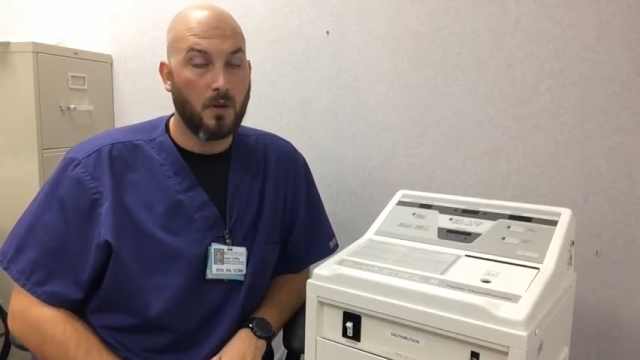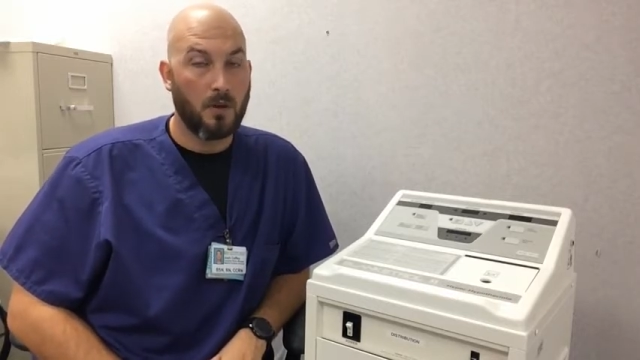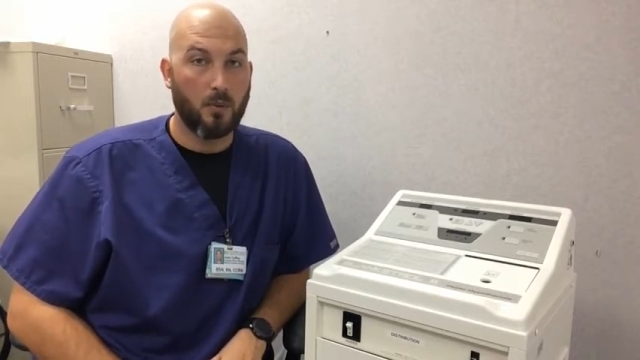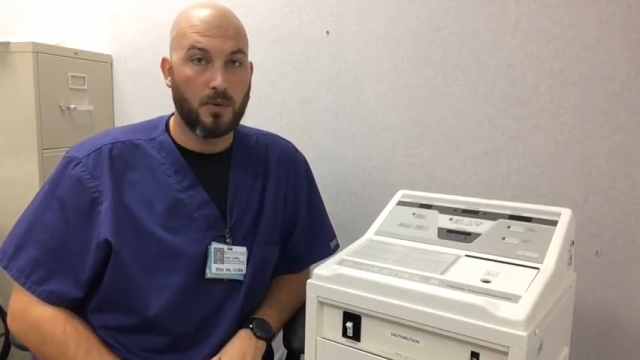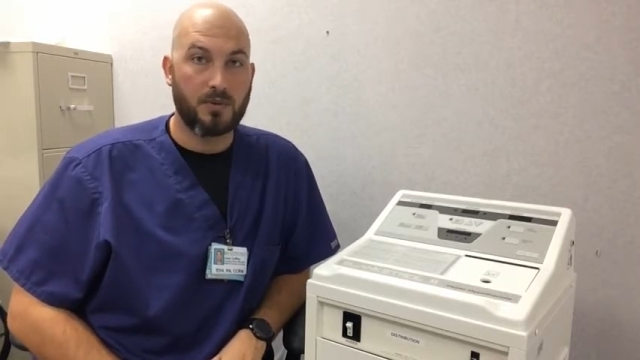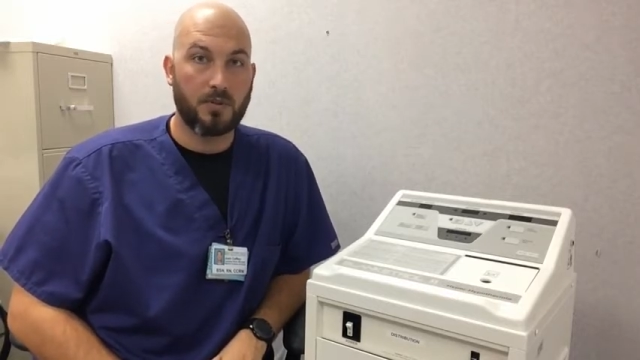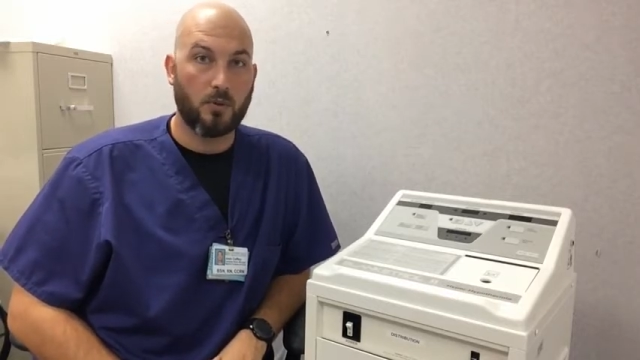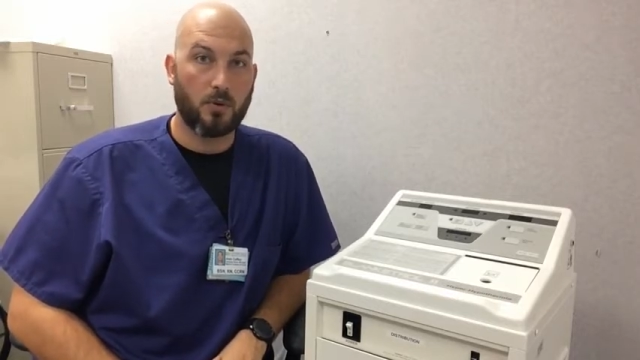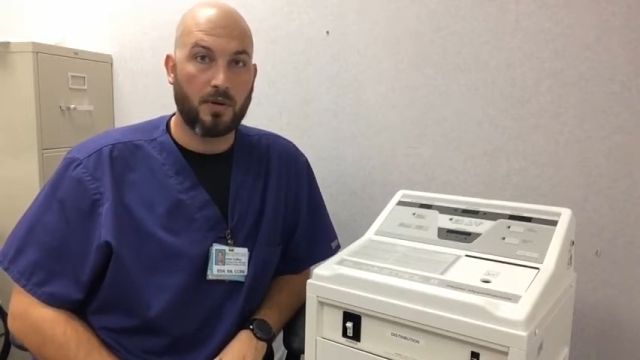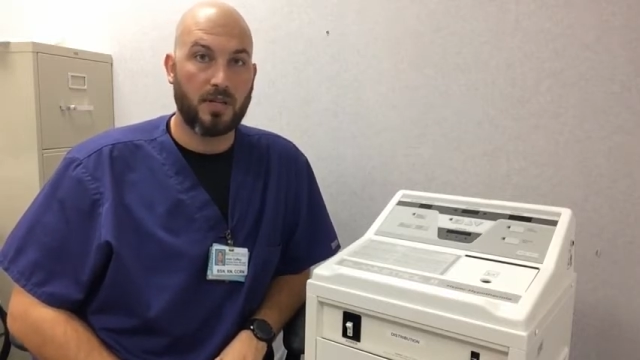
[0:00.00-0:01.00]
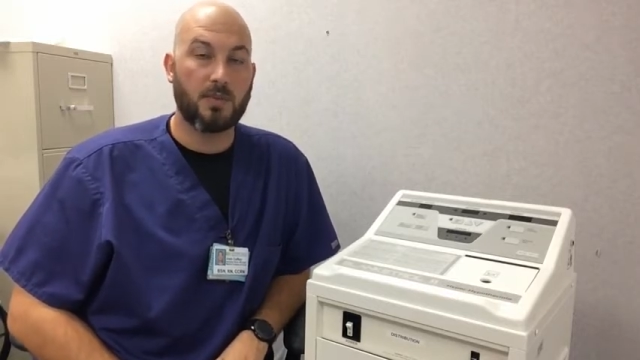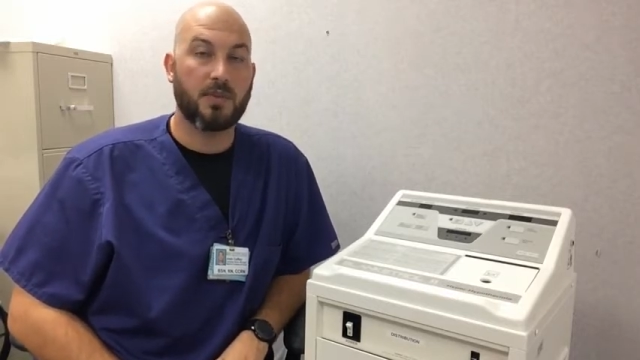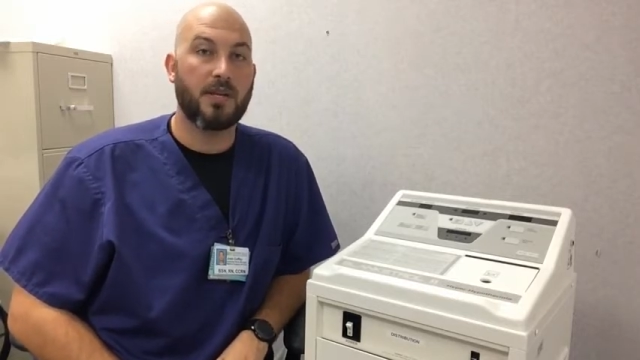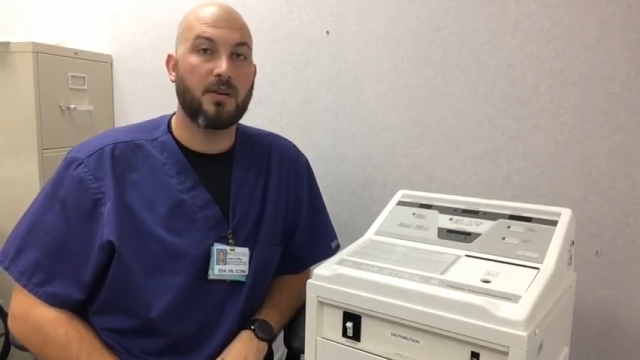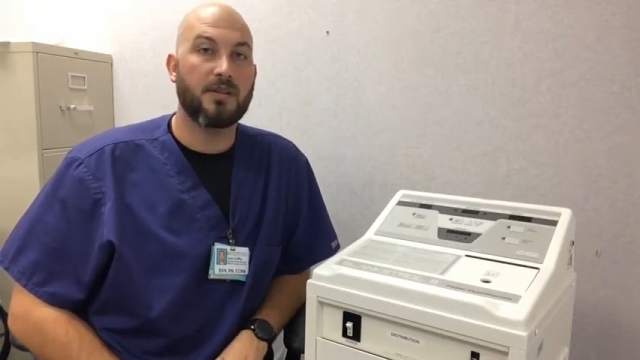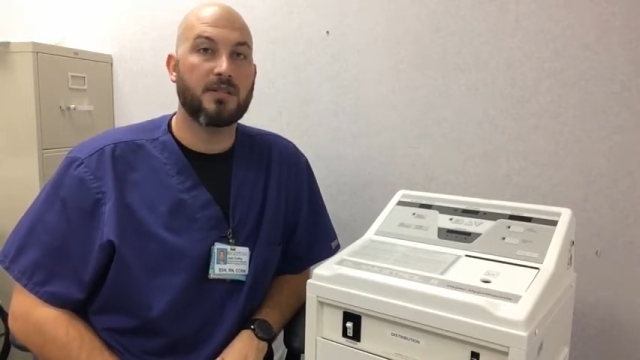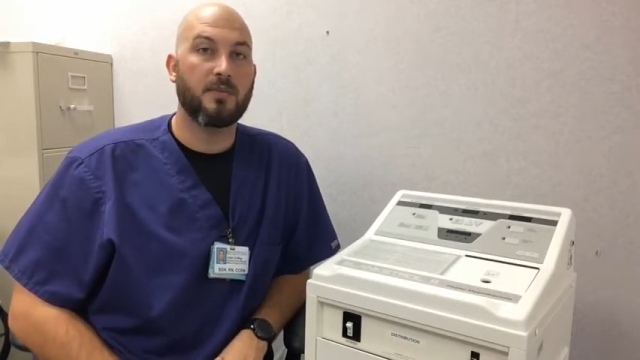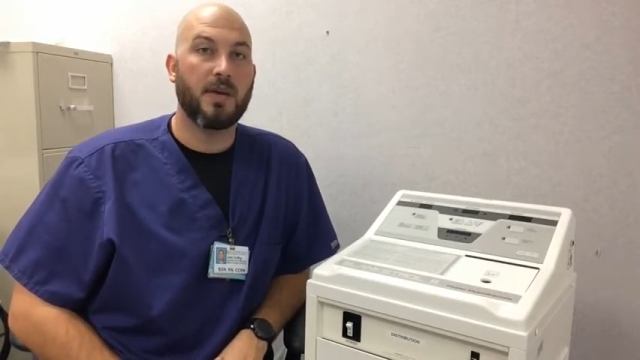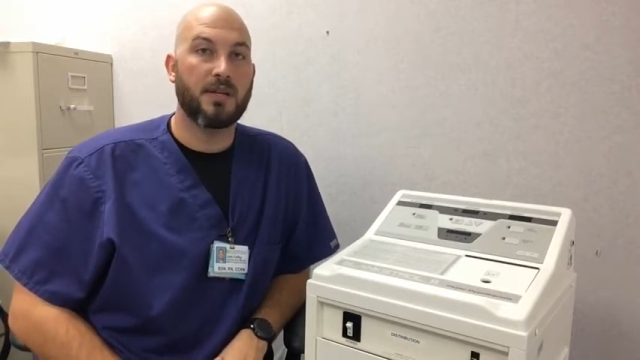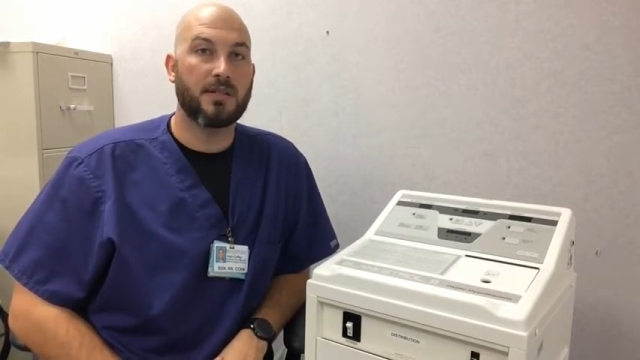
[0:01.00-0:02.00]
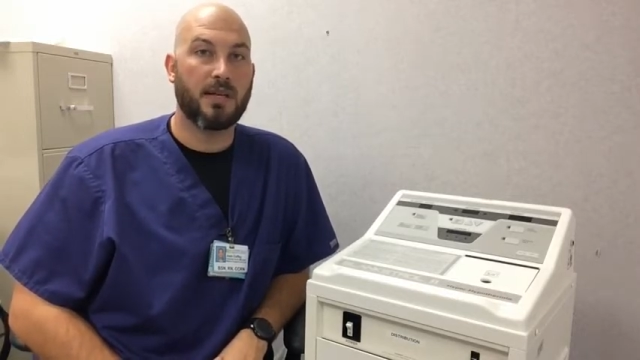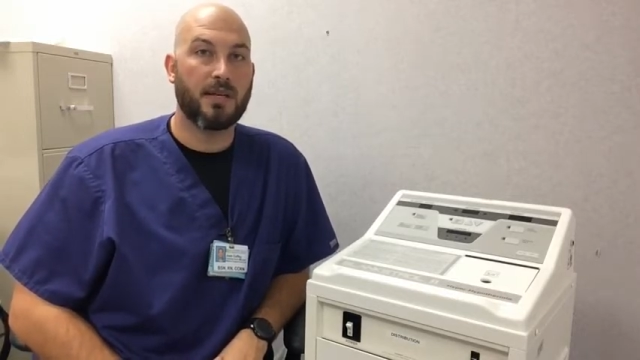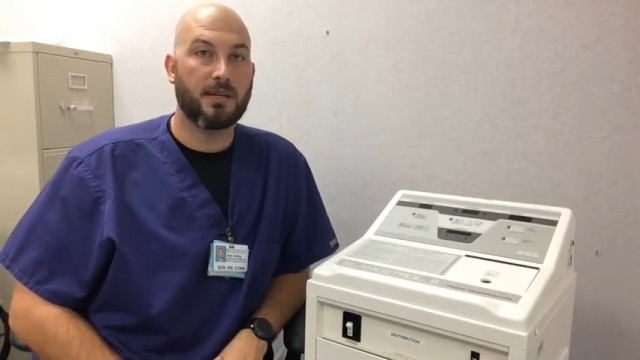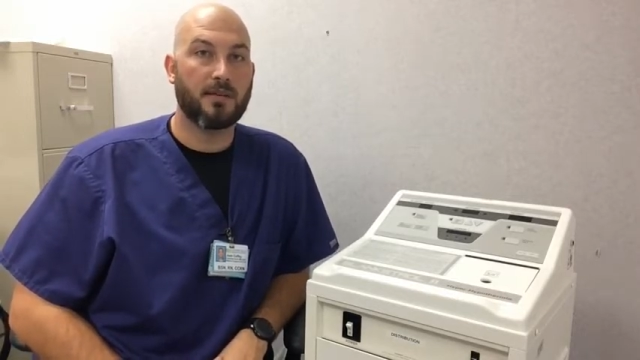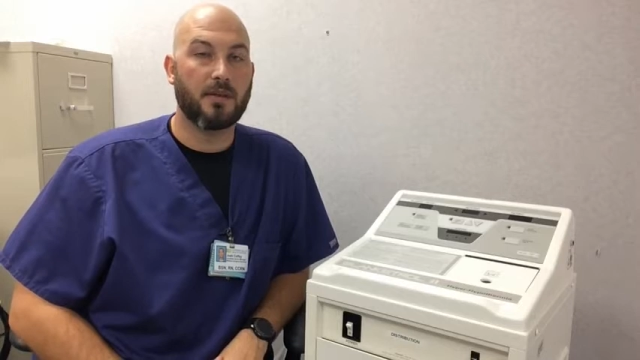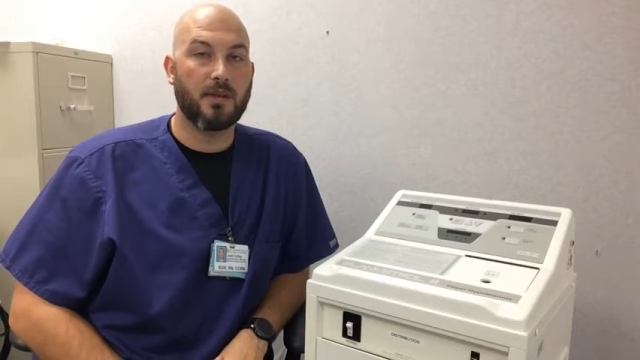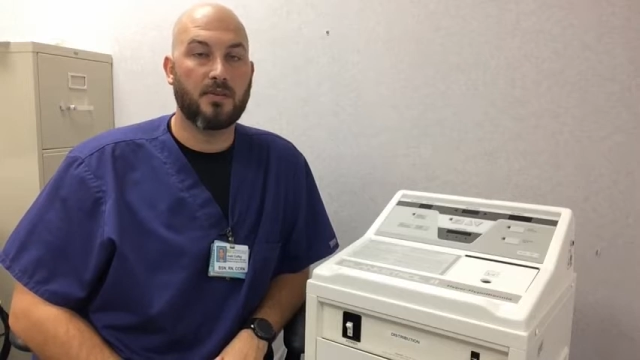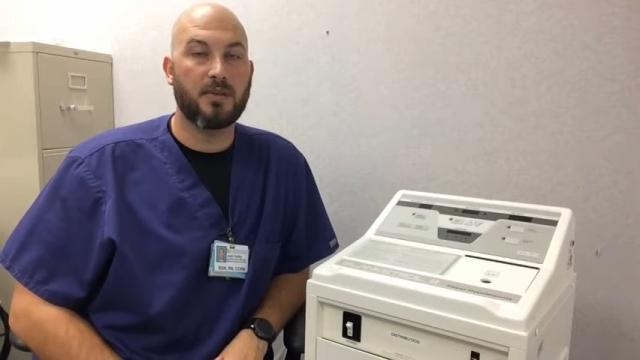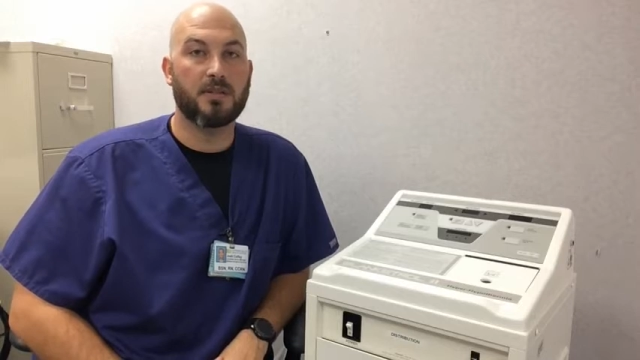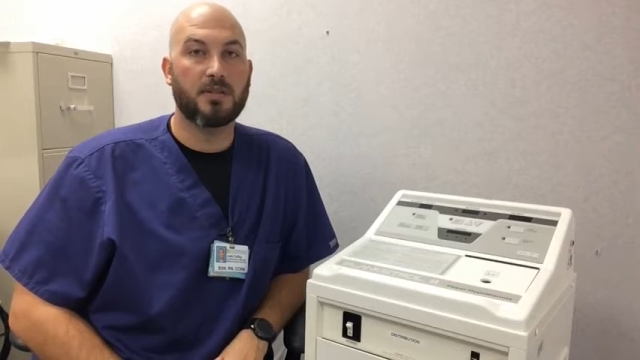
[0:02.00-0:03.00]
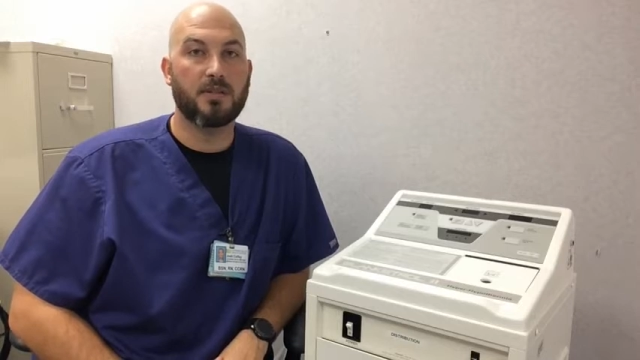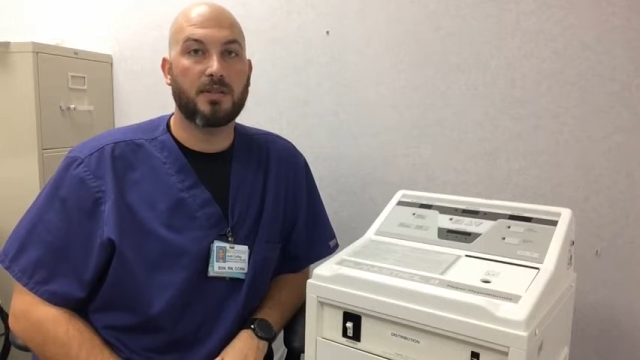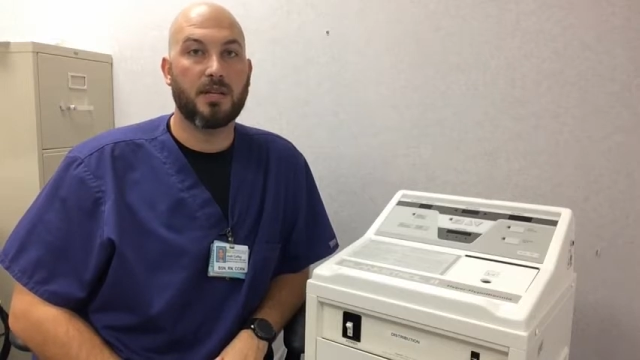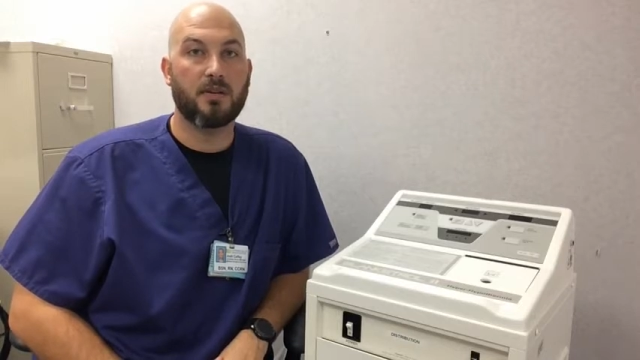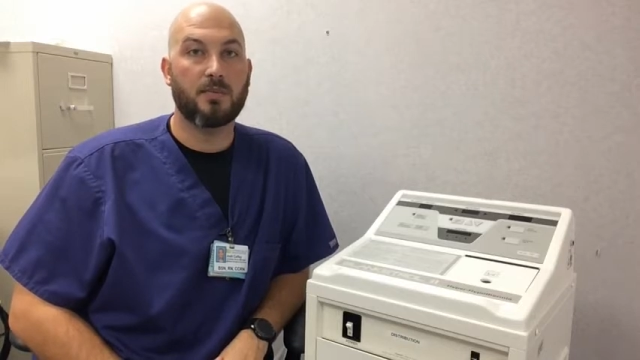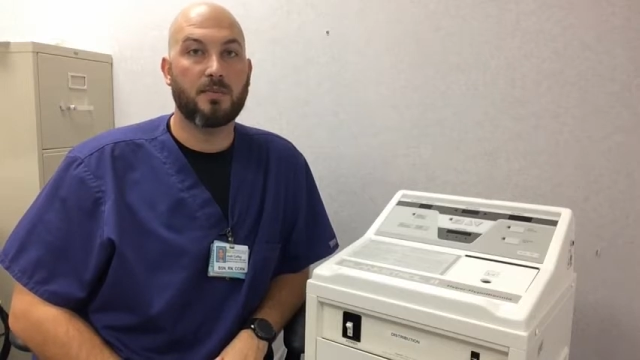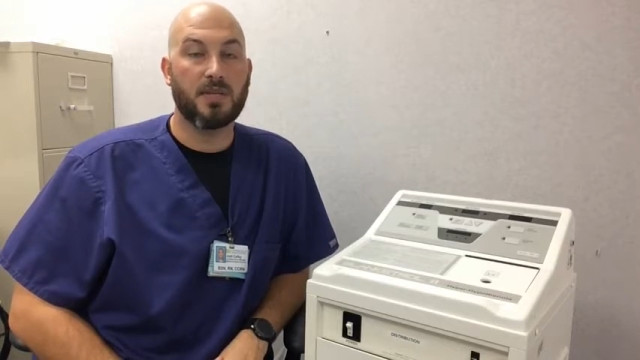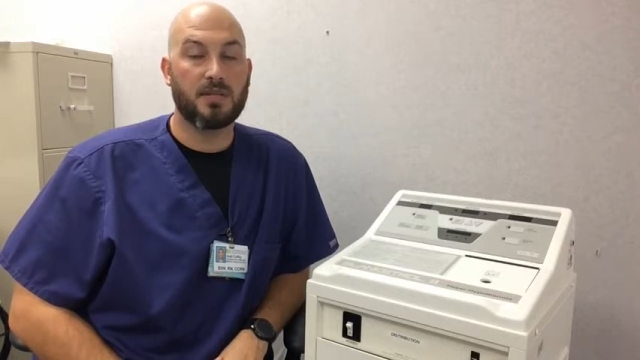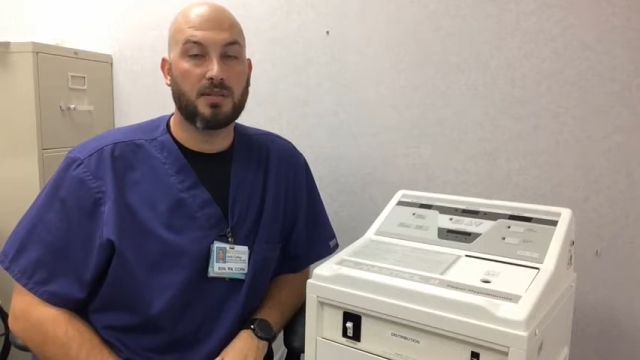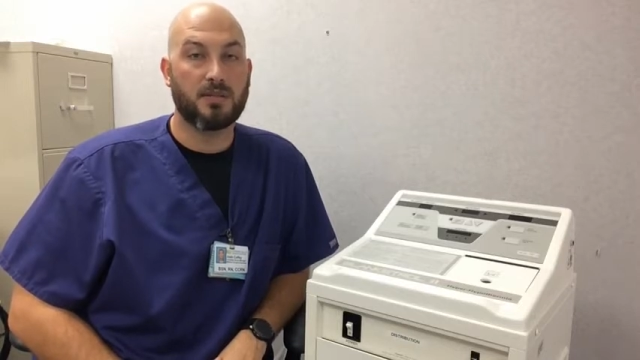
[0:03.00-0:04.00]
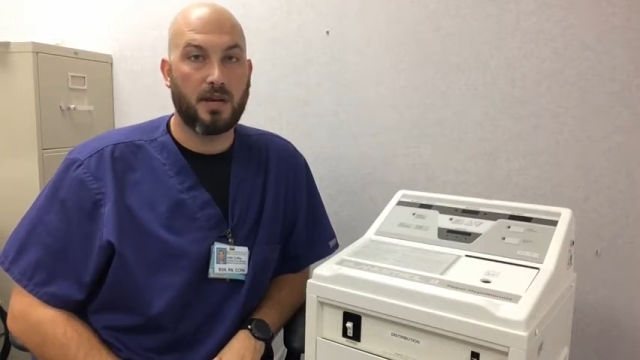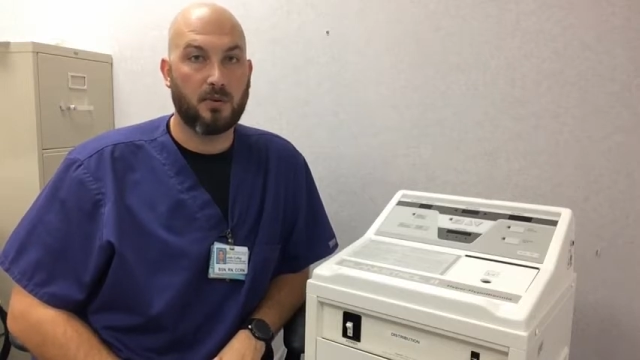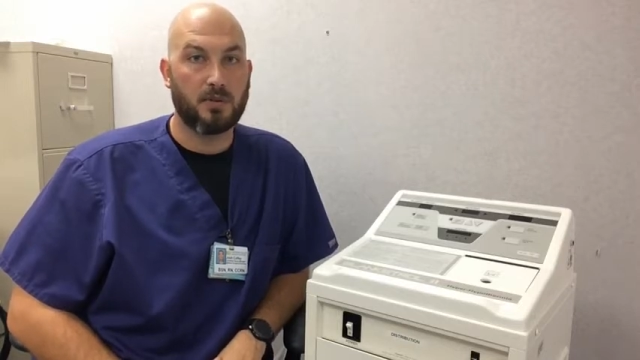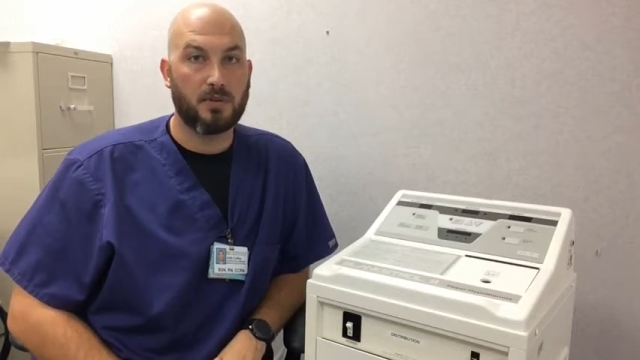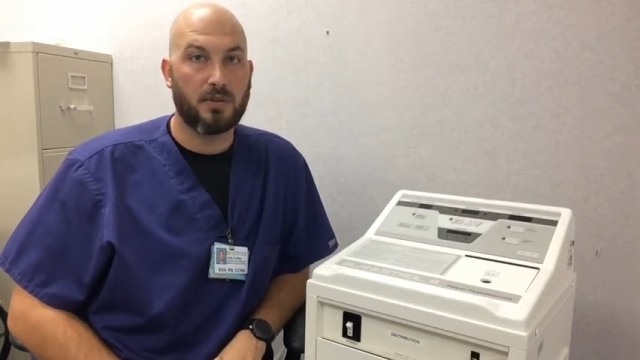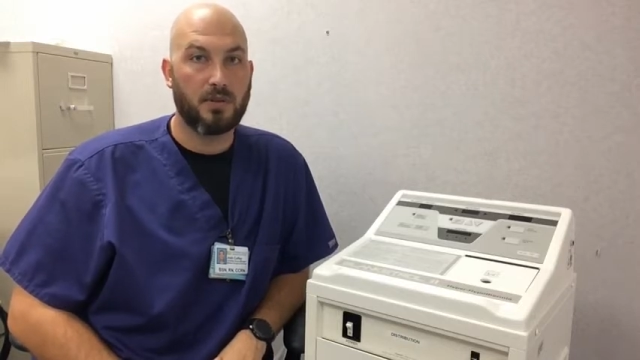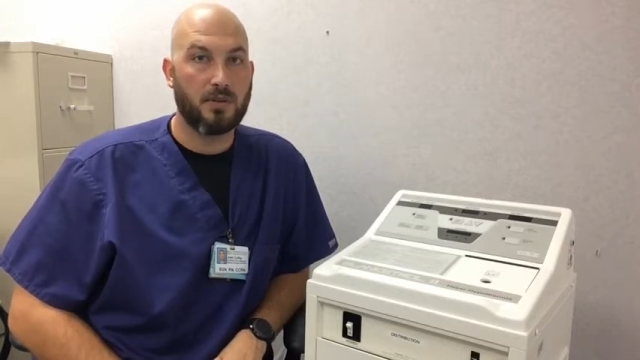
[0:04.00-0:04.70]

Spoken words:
Once the order has been entered into Meditech, if it is during business hours,